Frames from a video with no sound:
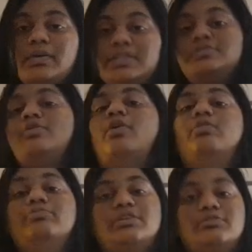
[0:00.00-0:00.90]
is your
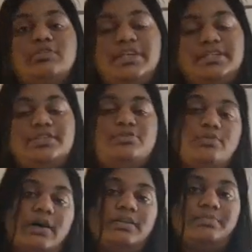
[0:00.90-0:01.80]
hometown connected to
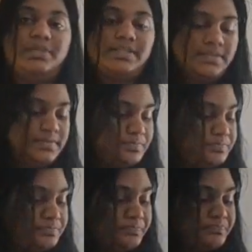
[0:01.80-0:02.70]
other place?
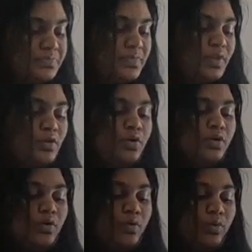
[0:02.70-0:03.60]

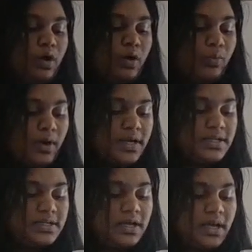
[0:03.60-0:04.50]
What
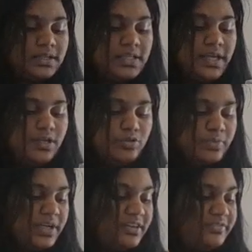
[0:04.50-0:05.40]
are the
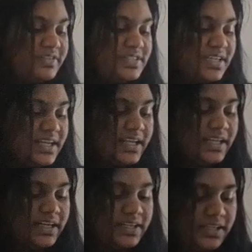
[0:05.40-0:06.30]
human and physical
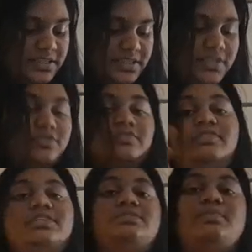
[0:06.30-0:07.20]
characteristics of
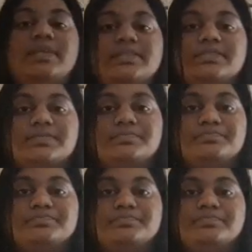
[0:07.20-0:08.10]
these place?
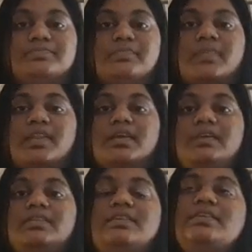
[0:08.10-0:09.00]

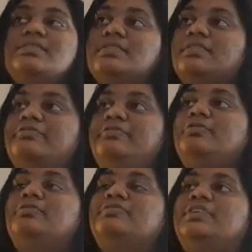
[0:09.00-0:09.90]
These are few
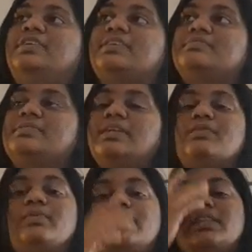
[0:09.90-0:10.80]
of the terms that
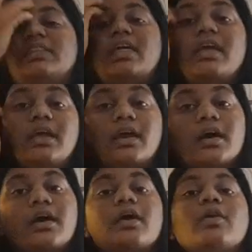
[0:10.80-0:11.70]
we think
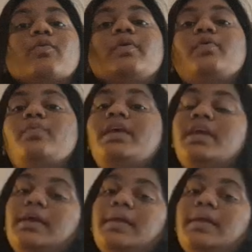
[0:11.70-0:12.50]
when we